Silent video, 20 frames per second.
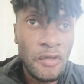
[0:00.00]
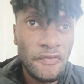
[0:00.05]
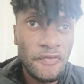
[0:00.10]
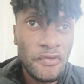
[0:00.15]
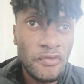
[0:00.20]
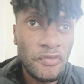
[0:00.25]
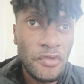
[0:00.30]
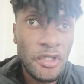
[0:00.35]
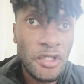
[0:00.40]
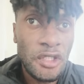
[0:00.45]

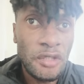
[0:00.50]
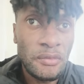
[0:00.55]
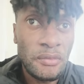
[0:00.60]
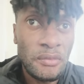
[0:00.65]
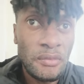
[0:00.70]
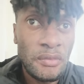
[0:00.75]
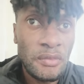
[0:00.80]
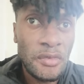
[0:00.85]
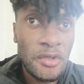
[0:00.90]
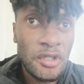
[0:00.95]
for
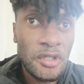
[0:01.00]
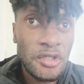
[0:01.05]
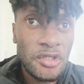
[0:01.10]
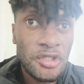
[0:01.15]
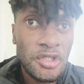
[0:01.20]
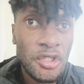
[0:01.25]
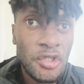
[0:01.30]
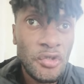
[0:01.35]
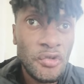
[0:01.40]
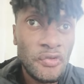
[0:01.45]

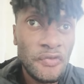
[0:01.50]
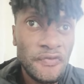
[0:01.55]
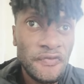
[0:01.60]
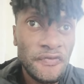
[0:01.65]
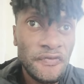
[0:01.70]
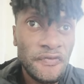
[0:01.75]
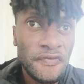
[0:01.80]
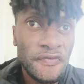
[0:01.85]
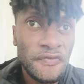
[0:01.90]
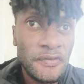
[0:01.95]

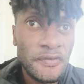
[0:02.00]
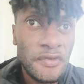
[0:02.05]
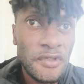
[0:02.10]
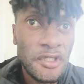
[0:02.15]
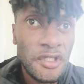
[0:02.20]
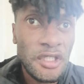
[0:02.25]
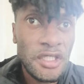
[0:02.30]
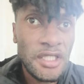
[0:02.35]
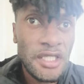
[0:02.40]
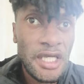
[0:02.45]

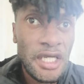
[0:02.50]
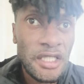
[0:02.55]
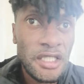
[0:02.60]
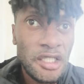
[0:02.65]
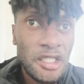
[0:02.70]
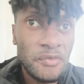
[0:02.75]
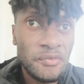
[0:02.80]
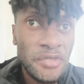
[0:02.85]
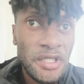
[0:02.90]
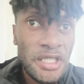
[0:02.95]
you can
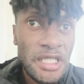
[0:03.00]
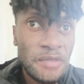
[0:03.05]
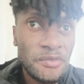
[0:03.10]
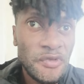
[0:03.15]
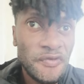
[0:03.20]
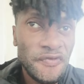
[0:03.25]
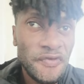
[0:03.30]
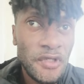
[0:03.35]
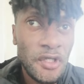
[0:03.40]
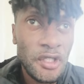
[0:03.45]
pick
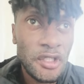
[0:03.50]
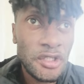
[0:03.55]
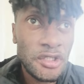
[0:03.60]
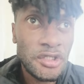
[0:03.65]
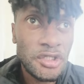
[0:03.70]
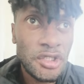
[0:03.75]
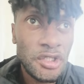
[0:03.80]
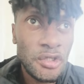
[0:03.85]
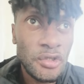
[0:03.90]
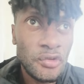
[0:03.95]
them up for like
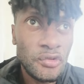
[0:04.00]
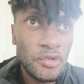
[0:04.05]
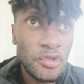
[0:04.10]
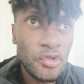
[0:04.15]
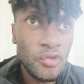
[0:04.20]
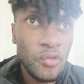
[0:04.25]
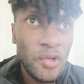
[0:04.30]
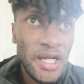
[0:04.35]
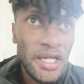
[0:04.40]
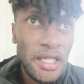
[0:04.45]

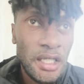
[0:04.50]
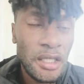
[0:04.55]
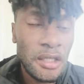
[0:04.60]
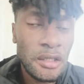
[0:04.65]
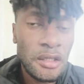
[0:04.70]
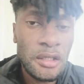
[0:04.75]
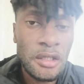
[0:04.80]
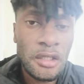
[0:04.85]
220